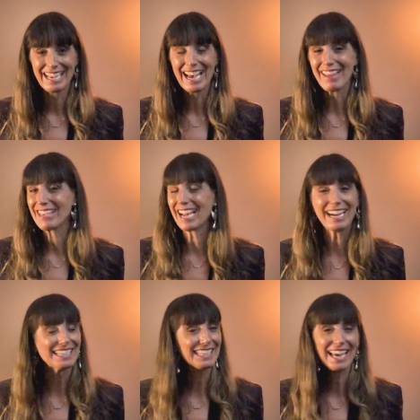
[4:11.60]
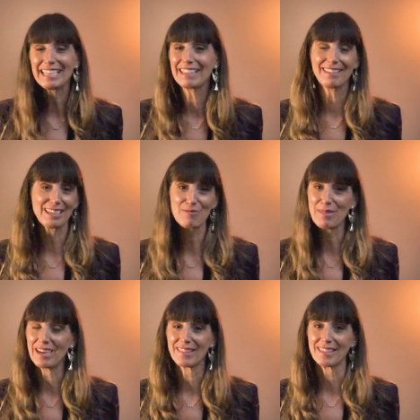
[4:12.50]
And the uncanny thing
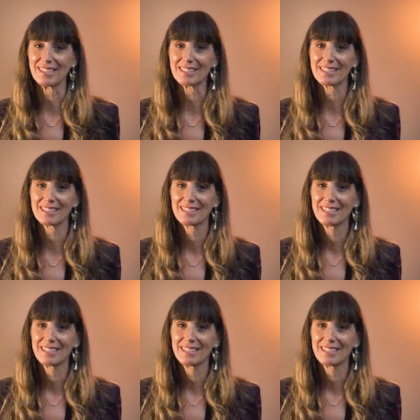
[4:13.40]
about this